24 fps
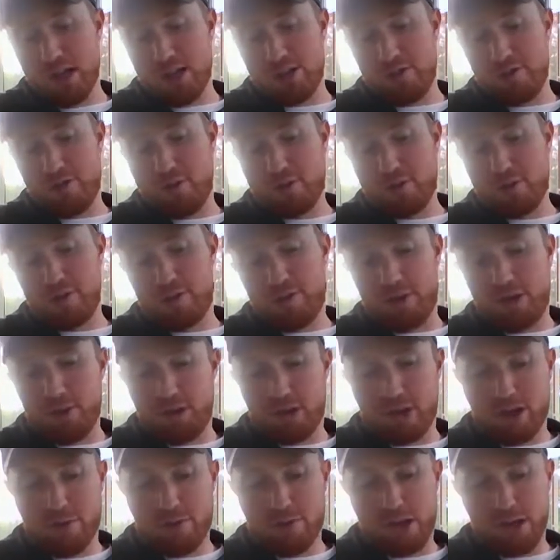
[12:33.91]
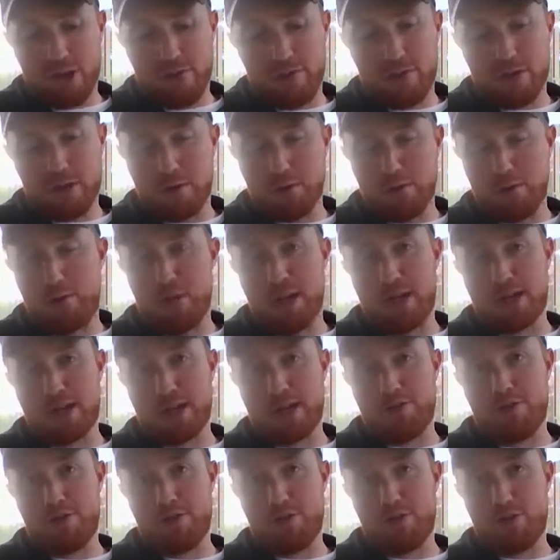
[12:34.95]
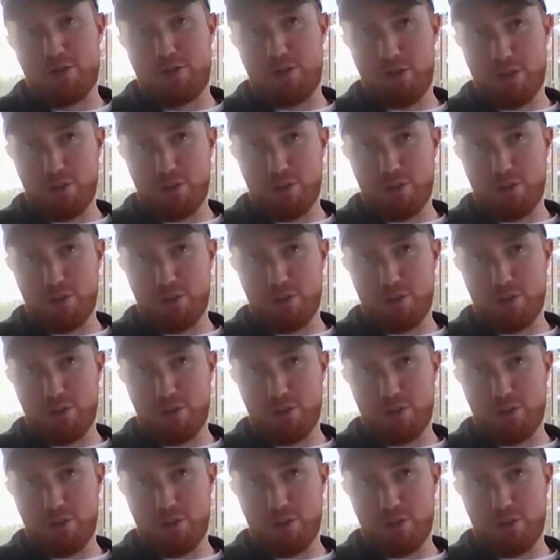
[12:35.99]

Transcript: Devonta Freeman definitely comes back down to earth.